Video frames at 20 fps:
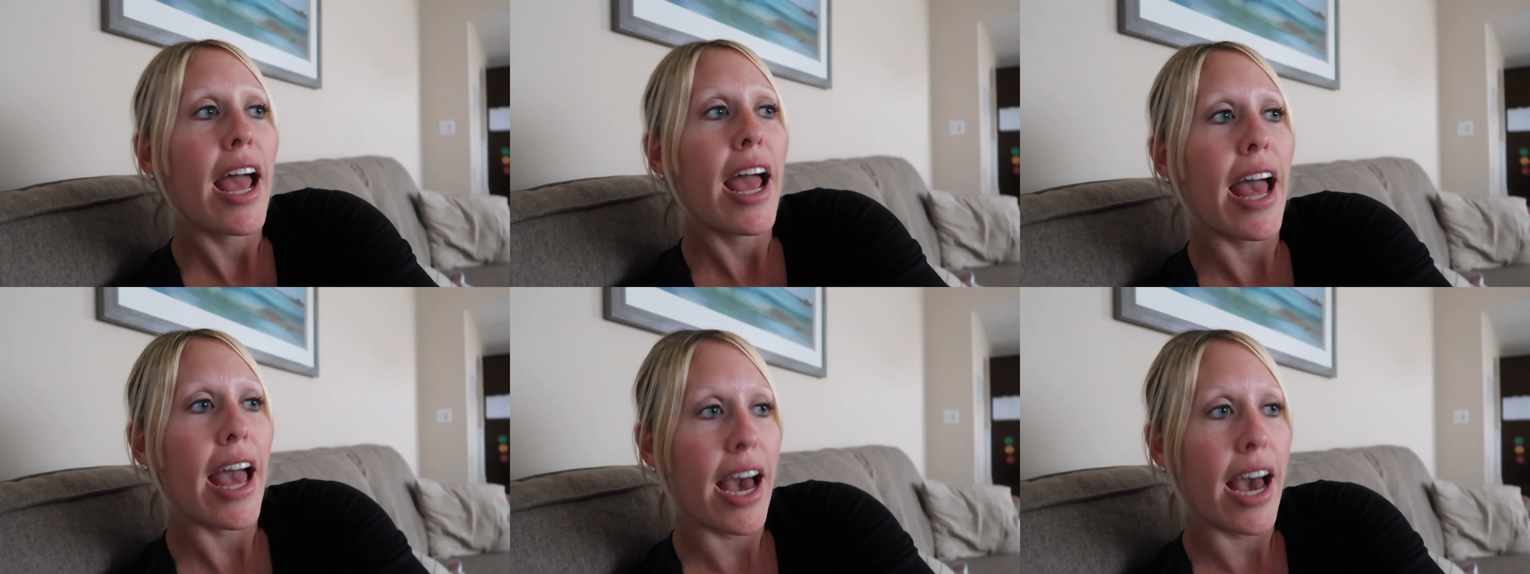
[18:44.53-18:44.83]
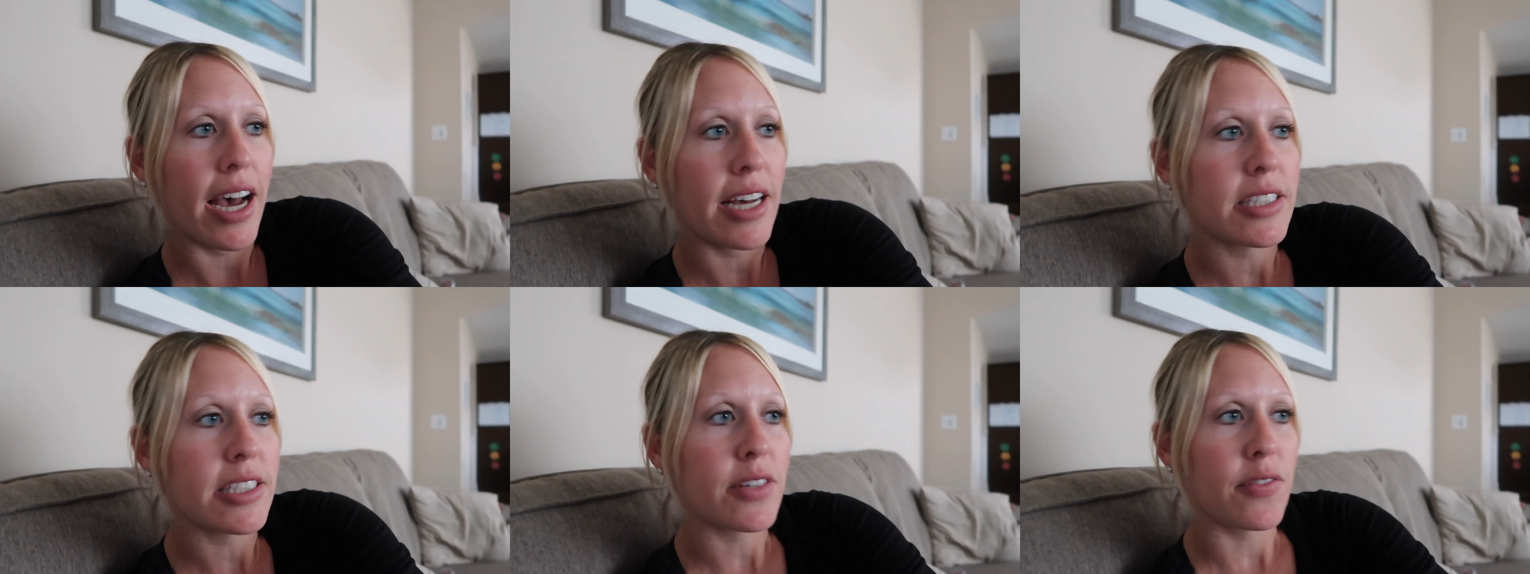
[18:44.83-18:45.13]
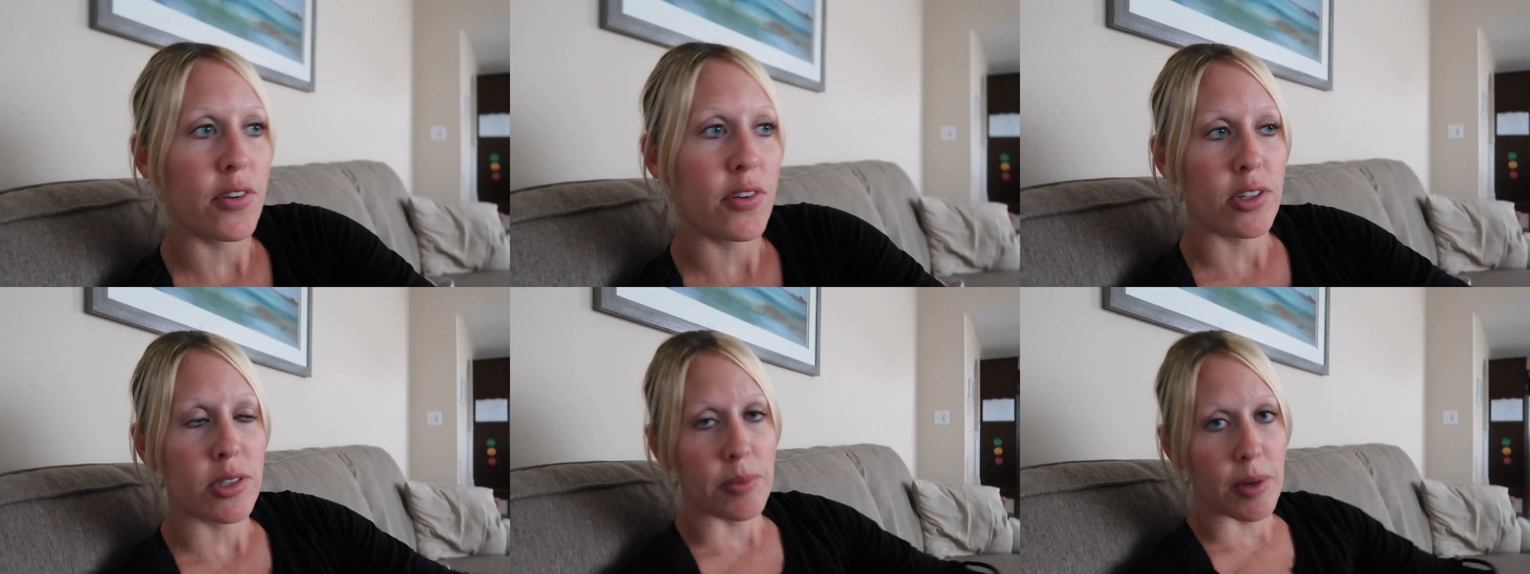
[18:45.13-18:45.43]
ask
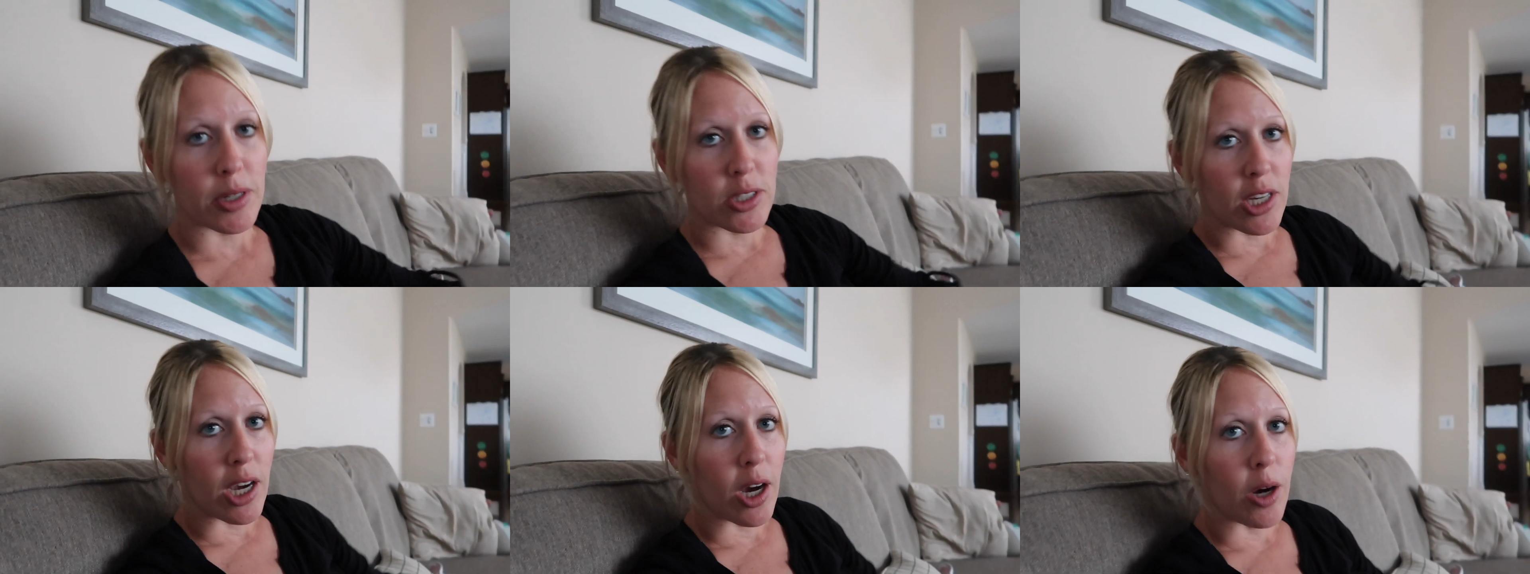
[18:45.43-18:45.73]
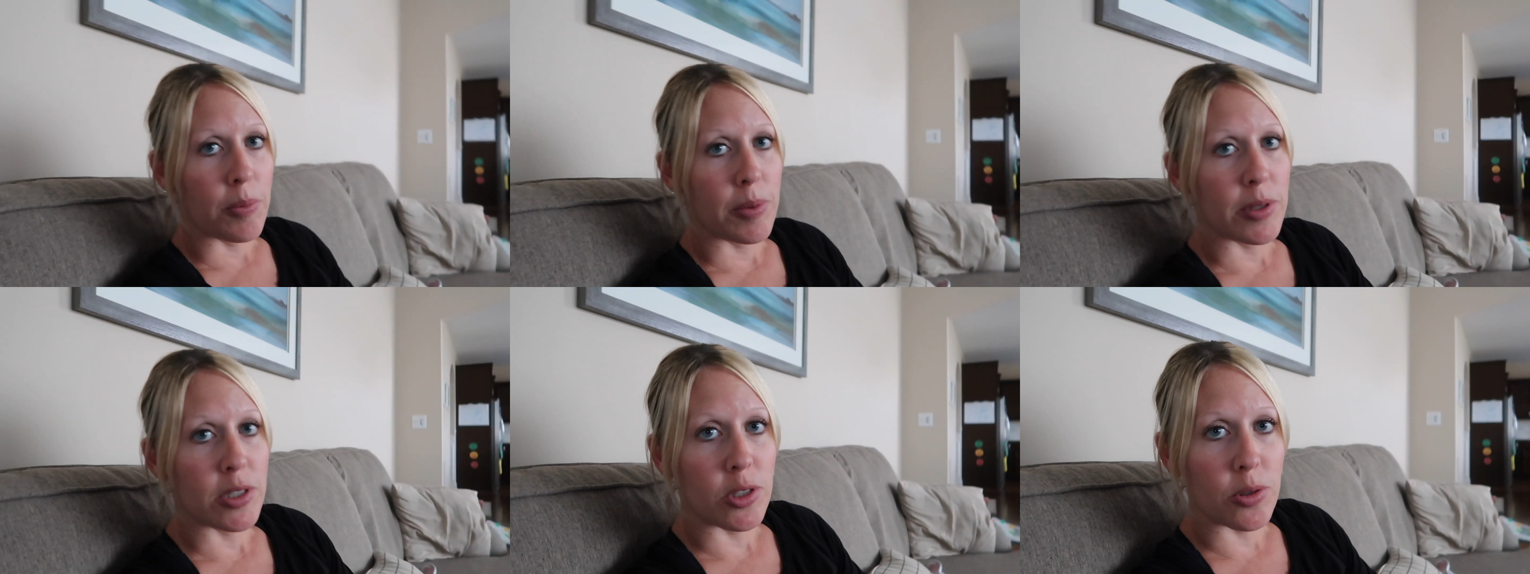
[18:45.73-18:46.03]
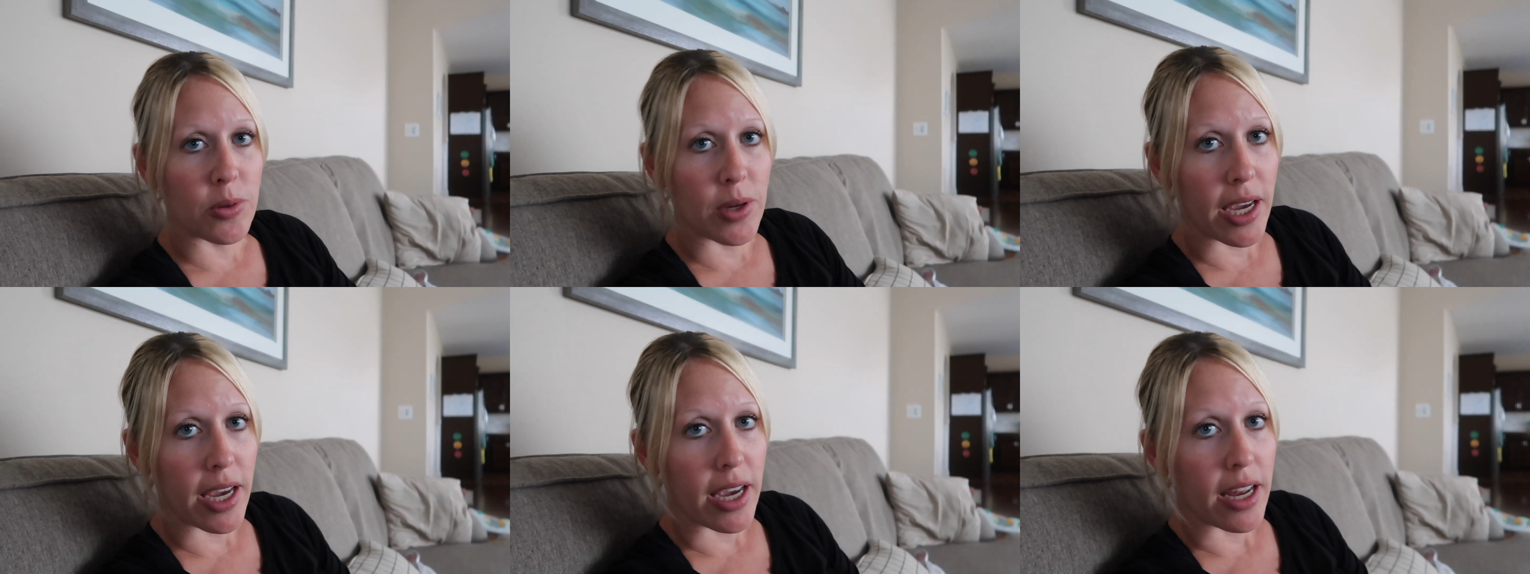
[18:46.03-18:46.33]
for as much help as
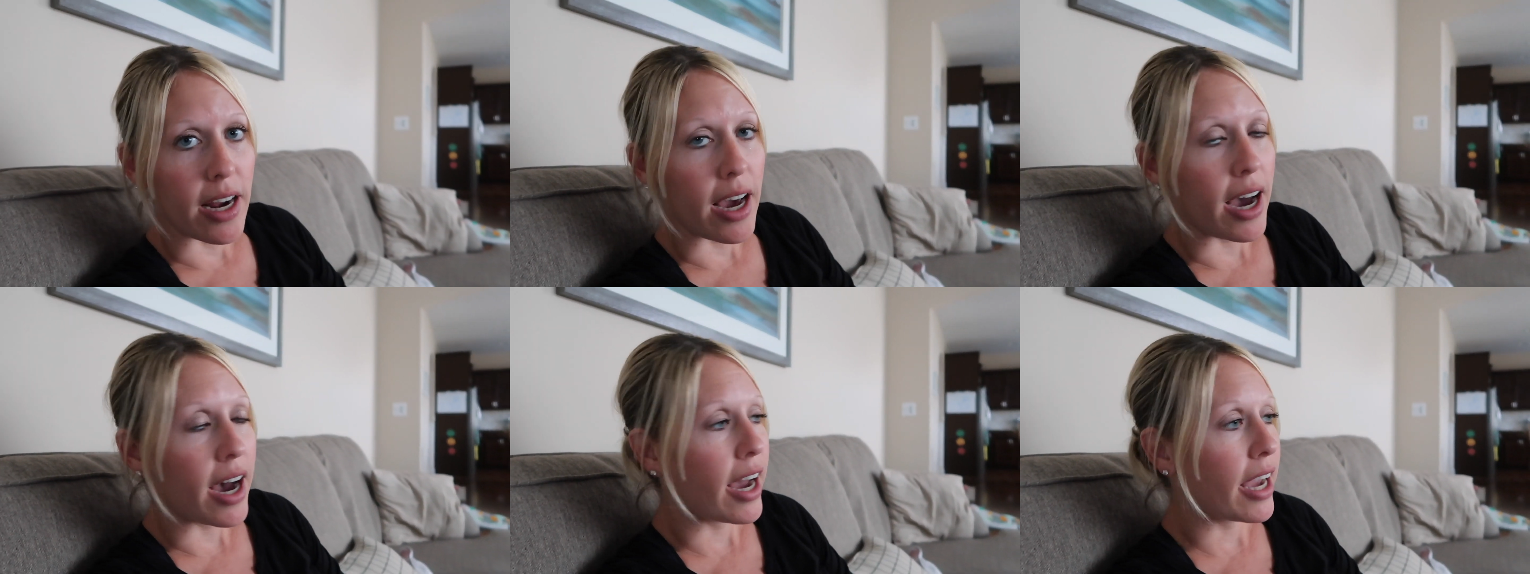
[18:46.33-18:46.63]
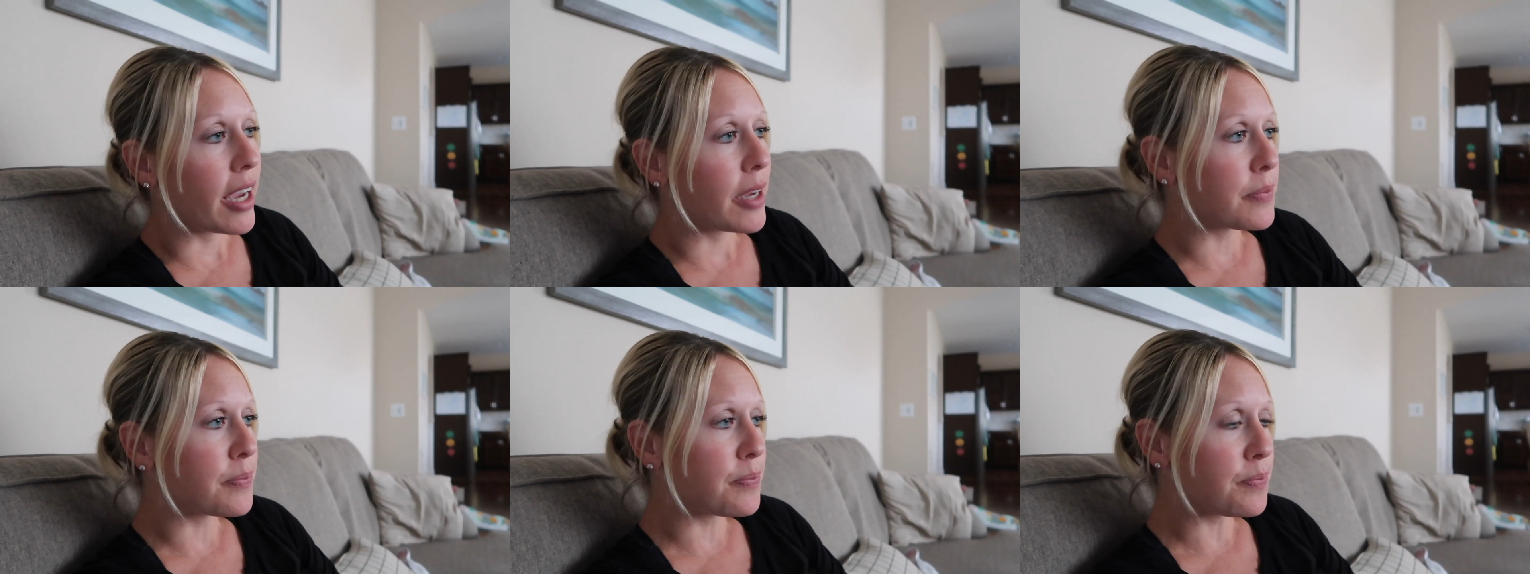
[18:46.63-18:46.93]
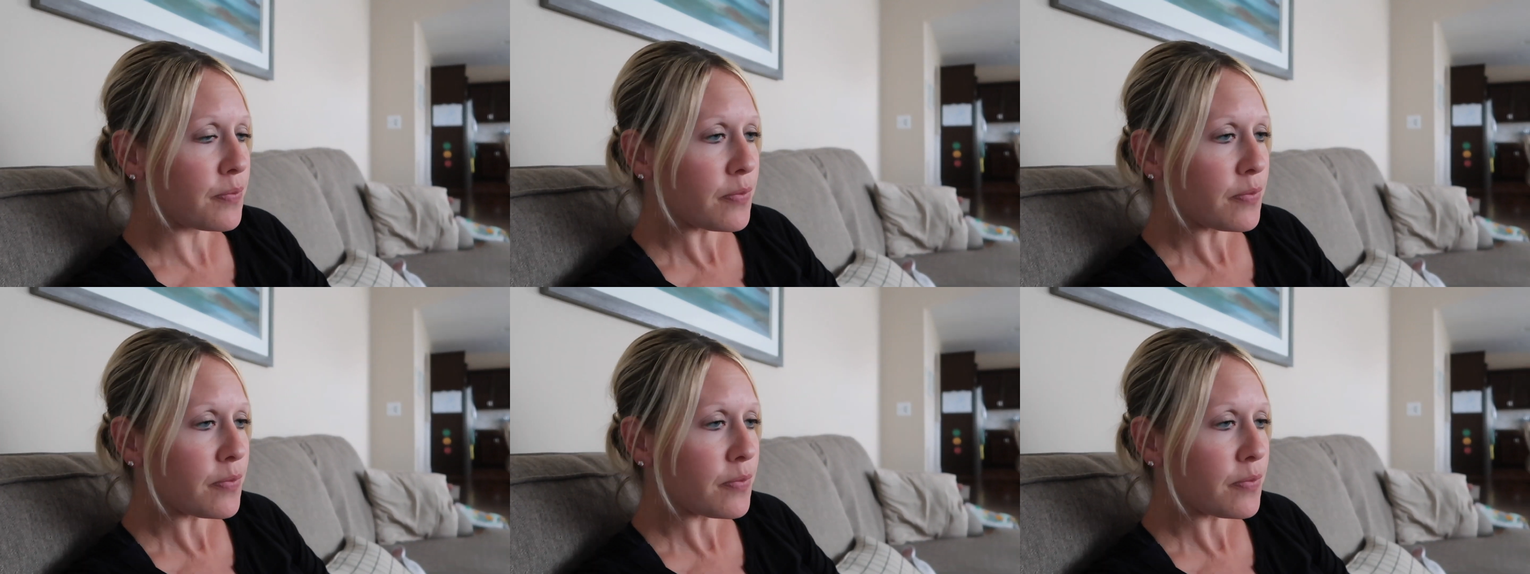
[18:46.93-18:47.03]
you can. I